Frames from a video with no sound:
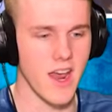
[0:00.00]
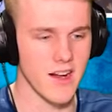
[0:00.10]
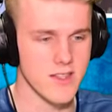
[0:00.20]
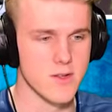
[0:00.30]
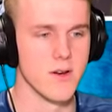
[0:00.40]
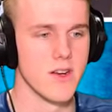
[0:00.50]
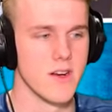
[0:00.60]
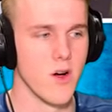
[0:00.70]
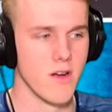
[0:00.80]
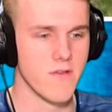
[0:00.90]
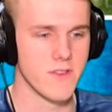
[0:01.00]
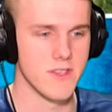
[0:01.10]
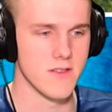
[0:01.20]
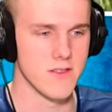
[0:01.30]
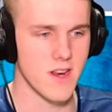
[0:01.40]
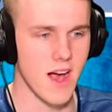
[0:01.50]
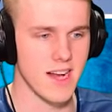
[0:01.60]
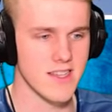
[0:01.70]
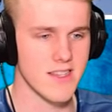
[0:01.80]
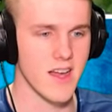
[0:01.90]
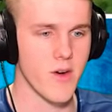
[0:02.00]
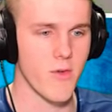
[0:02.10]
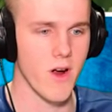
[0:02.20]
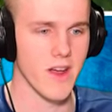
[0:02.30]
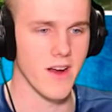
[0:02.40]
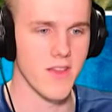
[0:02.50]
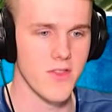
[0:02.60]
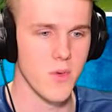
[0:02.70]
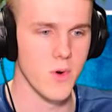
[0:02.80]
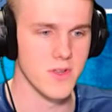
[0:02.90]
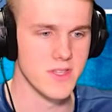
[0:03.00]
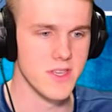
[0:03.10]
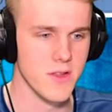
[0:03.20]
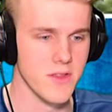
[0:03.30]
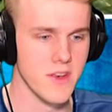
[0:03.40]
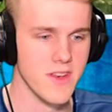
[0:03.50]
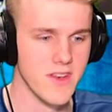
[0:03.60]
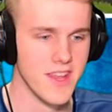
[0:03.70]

and I saw it going for Tilted, I started running towards Tilted.